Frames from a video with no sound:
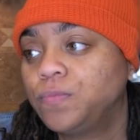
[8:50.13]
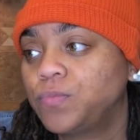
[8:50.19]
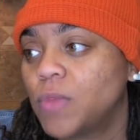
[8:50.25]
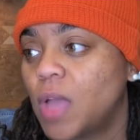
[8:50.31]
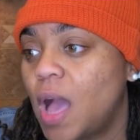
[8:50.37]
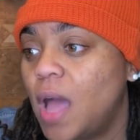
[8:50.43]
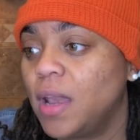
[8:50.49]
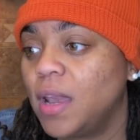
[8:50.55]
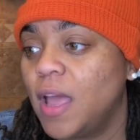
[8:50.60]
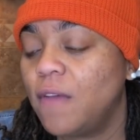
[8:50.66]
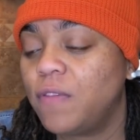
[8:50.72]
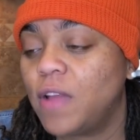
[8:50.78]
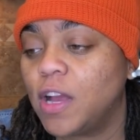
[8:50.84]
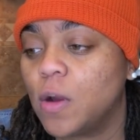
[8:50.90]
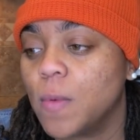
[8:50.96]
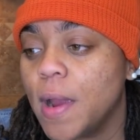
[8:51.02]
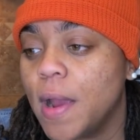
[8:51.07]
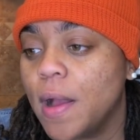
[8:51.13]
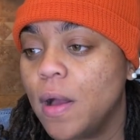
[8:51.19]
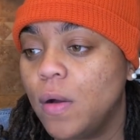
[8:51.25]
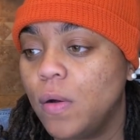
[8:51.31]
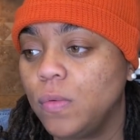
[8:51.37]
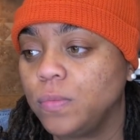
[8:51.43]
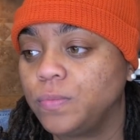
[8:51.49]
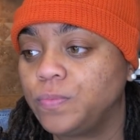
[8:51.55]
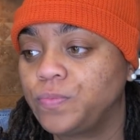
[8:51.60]
I left like
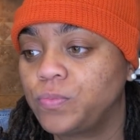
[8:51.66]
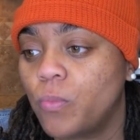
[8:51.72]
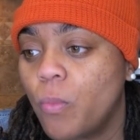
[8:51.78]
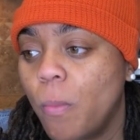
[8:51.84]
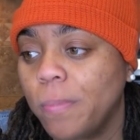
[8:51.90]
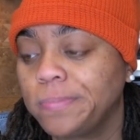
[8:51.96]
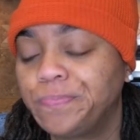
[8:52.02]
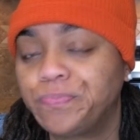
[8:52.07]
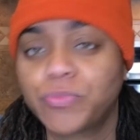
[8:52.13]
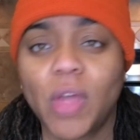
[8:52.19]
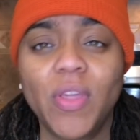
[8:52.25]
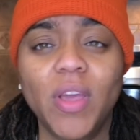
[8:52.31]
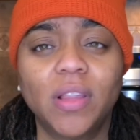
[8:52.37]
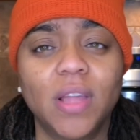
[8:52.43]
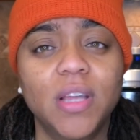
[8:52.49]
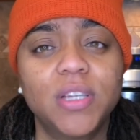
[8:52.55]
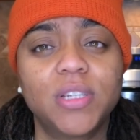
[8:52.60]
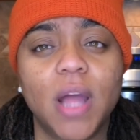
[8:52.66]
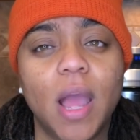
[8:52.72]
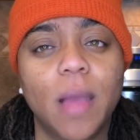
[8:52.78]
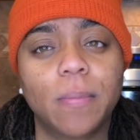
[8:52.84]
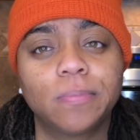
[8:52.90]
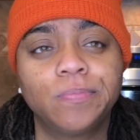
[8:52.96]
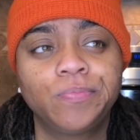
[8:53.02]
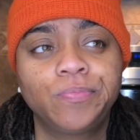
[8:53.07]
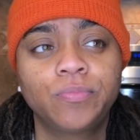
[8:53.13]
around, I think lunchtime.
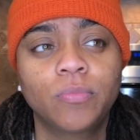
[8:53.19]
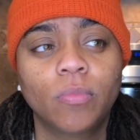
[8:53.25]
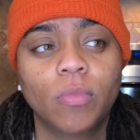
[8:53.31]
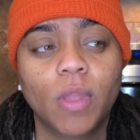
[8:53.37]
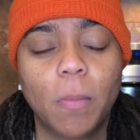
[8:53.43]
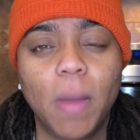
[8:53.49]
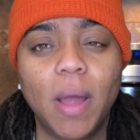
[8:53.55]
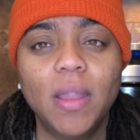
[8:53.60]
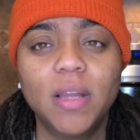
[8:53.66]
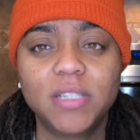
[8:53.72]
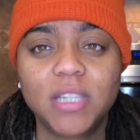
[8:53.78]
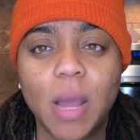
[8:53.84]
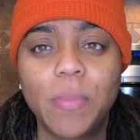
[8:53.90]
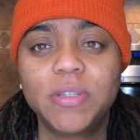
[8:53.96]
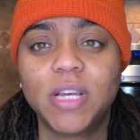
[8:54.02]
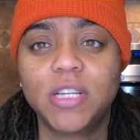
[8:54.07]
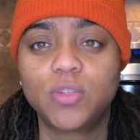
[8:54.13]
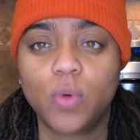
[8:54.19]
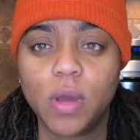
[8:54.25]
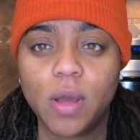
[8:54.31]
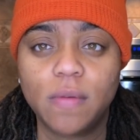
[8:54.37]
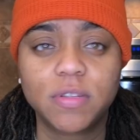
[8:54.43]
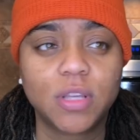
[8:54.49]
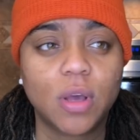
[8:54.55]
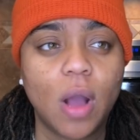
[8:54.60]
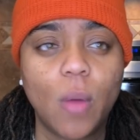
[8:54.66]
My lunchtime was at 12,
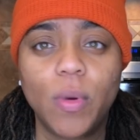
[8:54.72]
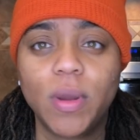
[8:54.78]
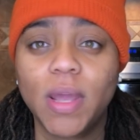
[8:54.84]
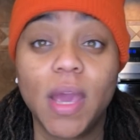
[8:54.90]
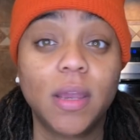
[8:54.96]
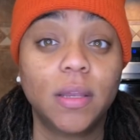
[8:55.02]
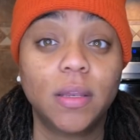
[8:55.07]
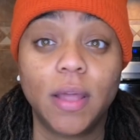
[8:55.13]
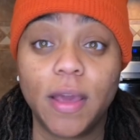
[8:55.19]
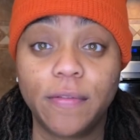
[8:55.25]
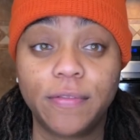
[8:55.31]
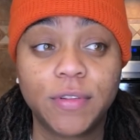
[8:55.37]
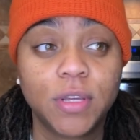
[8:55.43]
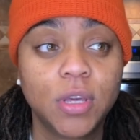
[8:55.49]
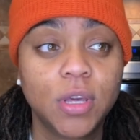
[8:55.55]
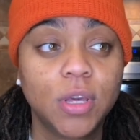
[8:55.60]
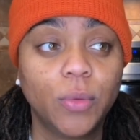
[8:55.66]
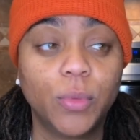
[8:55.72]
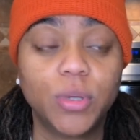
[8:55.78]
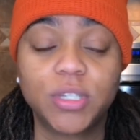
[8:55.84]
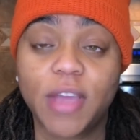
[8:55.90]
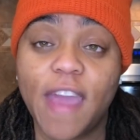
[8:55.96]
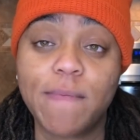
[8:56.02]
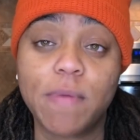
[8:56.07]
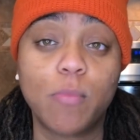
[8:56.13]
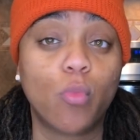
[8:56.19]
so I went ahead and left, which
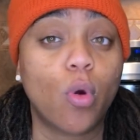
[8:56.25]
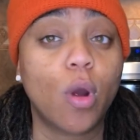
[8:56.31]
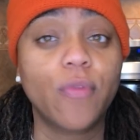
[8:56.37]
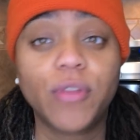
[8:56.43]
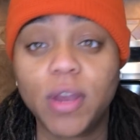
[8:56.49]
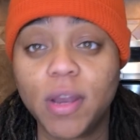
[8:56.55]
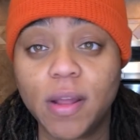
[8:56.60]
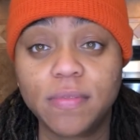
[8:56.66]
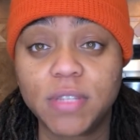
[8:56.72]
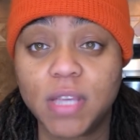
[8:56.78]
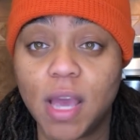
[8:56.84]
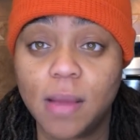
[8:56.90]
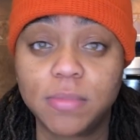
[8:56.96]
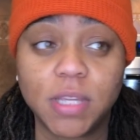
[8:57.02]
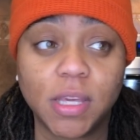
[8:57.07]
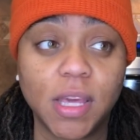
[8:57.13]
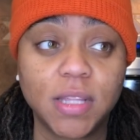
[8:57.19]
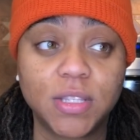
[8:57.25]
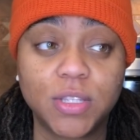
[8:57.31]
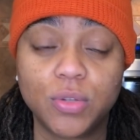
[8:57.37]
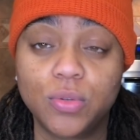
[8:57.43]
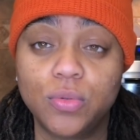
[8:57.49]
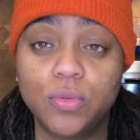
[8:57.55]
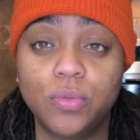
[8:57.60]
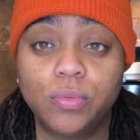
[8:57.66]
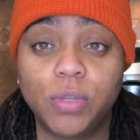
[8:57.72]
gave me more than enough time to get
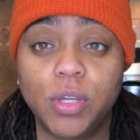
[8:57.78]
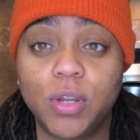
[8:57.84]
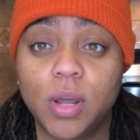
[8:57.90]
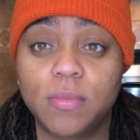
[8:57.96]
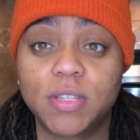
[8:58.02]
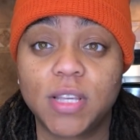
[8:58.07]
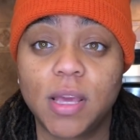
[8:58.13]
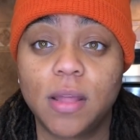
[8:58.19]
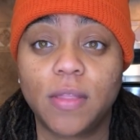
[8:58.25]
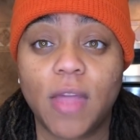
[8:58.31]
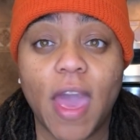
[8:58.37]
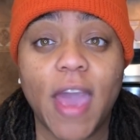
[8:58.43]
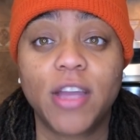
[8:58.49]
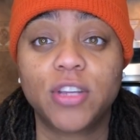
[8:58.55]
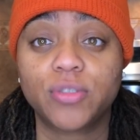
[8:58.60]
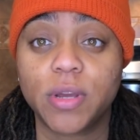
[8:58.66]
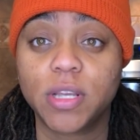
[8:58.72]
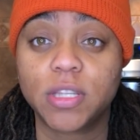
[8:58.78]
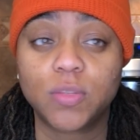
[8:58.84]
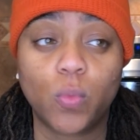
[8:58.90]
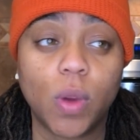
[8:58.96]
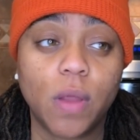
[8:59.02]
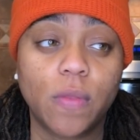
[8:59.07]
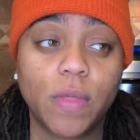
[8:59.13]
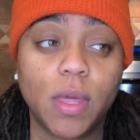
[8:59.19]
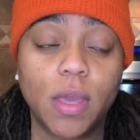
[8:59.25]
to, you know what I'm saying, the address
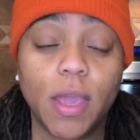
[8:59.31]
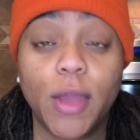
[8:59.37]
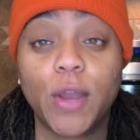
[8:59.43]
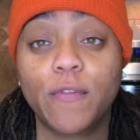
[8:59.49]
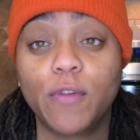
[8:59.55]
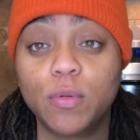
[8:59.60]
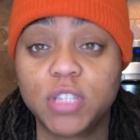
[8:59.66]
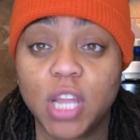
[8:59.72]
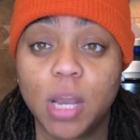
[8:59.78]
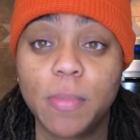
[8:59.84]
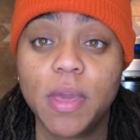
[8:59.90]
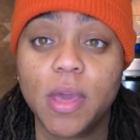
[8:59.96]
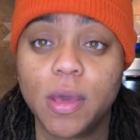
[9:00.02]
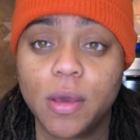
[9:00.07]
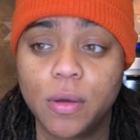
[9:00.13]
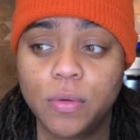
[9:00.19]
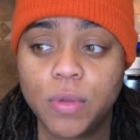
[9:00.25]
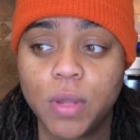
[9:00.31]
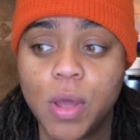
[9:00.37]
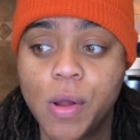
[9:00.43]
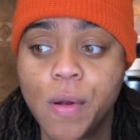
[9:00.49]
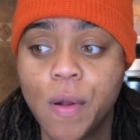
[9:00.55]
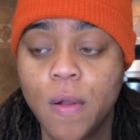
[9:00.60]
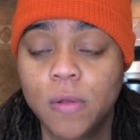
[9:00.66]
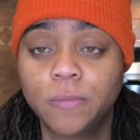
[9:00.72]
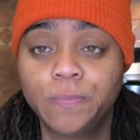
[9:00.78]
where the interview was going to be held.
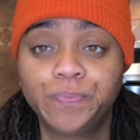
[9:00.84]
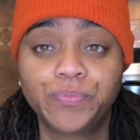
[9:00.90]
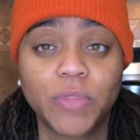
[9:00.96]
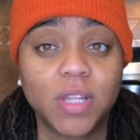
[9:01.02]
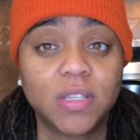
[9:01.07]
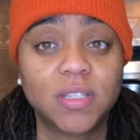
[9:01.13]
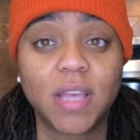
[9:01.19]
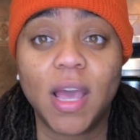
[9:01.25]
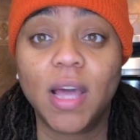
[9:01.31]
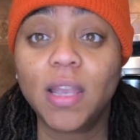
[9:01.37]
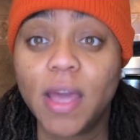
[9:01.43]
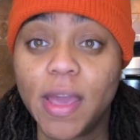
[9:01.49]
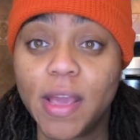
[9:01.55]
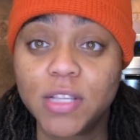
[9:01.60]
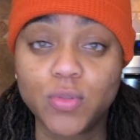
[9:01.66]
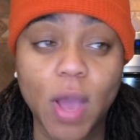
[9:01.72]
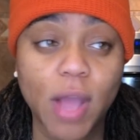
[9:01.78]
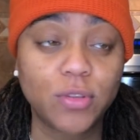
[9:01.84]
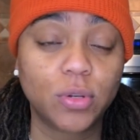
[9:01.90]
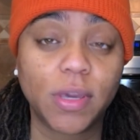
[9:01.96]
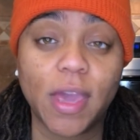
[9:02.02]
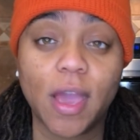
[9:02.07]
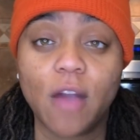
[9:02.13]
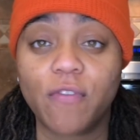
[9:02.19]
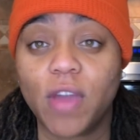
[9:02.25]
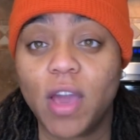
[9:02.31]
It was LA, so I had to
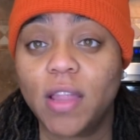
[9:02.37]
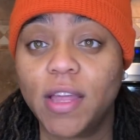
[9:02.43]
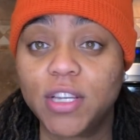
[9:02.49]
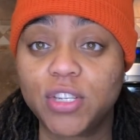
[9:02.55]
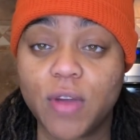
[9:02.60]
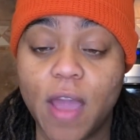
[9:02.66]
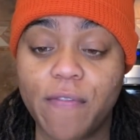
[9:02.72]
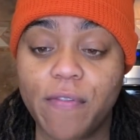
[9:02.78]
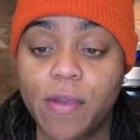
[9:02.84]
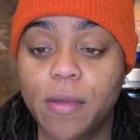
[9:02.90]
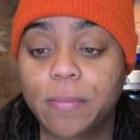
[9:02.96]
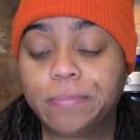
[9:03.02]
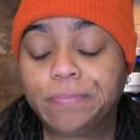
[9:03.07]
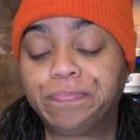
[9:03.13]
account for LA traffic.